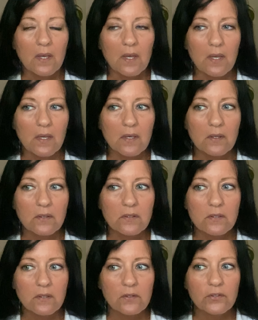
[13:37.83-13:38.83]

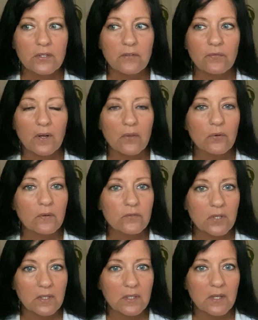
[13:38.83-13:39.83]
and is the father of
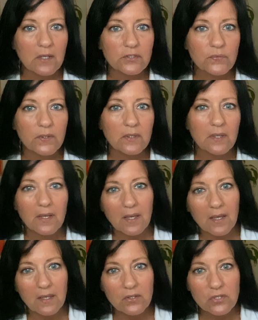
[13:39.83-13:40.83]
Johnny Knoxville, aka
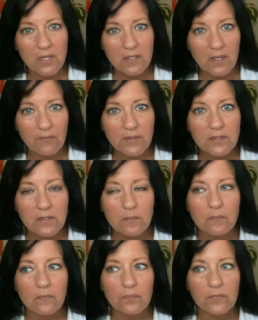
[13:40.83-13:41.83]
H.A.
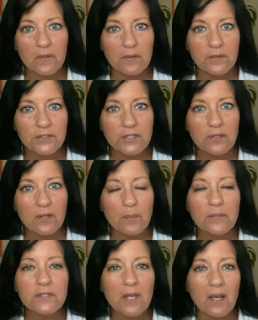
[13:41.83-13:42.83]
Davidson. Cedar
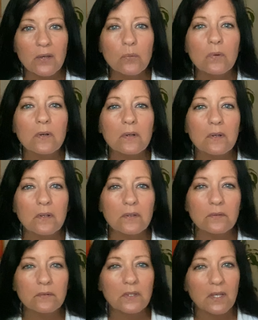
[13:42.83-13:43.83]
Rapids, Iowa,
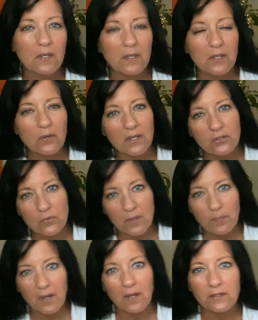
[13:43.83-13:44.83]
Kennedy
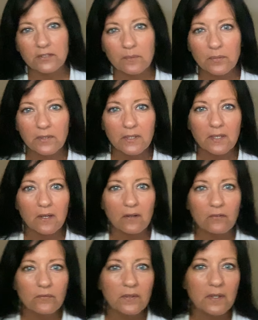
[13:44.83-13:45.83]
graduate possibly
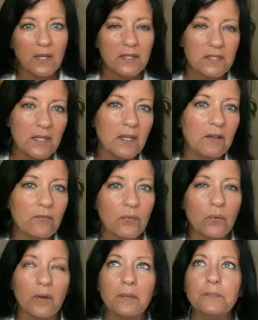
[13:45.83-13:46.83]
of
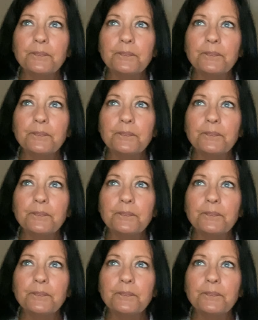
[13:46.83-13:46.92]
1984.